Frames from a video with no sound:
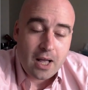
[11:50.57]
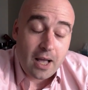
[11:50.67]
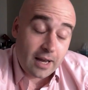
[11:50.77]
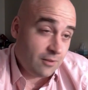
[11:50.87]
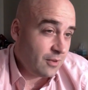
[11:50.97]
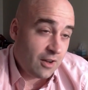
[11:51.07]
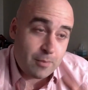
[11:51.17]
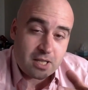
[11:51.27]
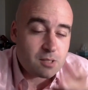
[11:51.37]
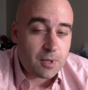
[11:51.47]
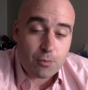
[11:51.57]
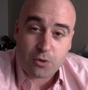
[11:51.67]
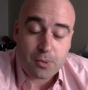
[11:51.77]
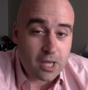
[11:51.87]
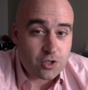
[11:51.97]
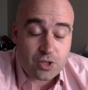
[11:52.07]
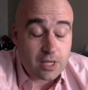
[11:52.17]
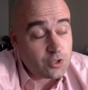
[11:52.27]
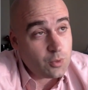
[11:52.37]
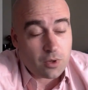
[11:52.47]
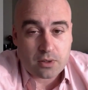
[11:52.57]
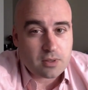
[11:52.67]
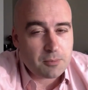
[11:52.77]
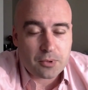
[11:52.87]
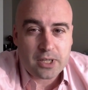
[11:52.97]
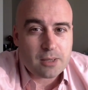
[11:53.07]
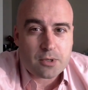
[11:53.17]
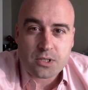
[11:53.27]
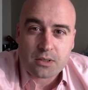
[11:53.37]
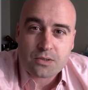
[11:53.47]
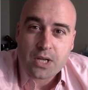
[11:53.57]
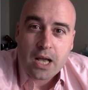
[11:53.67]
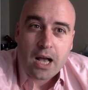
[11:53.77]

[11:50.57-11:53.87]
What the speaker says: And I've met some people with PhDs who were complete imbeciles.